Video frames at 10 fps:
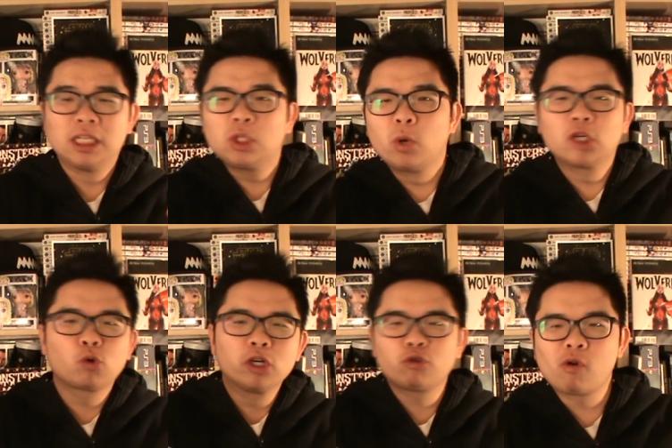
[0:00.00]
squish
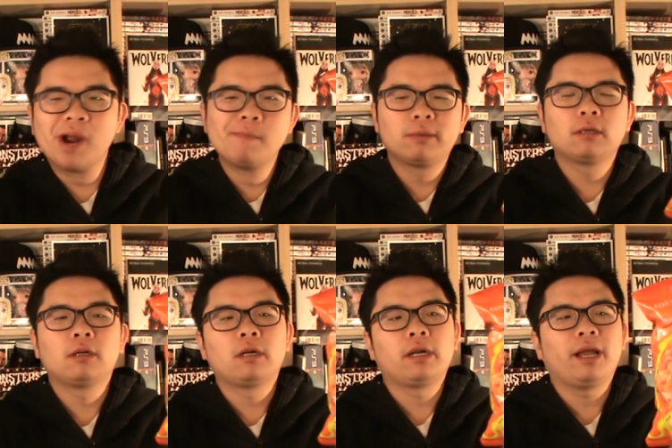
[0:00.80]
squish shrimp,
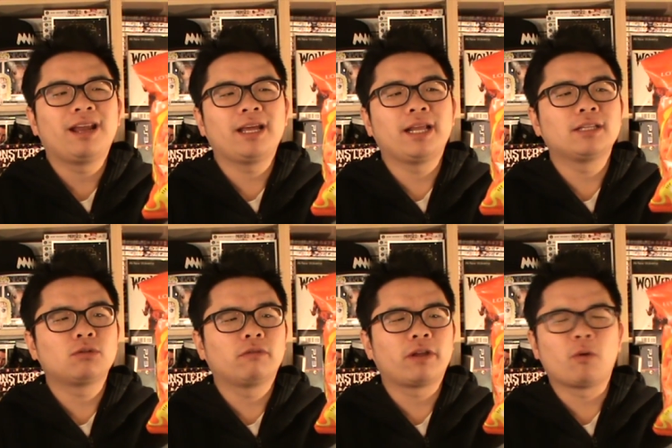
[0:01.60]
in it, it's
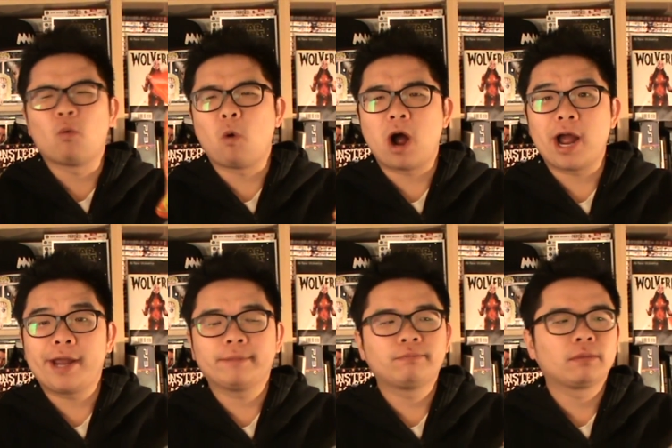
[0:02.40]
sort of like
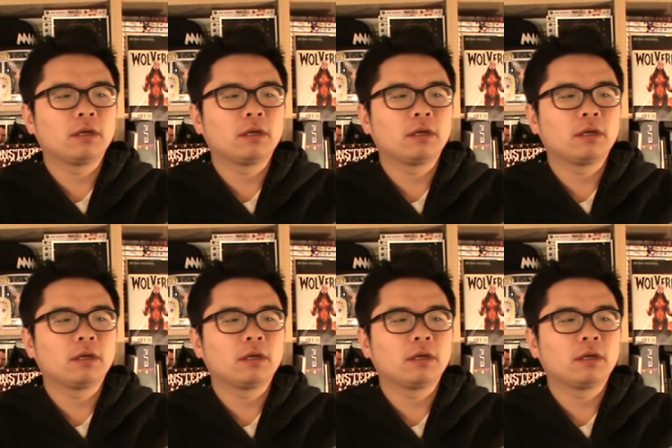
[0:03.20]
why.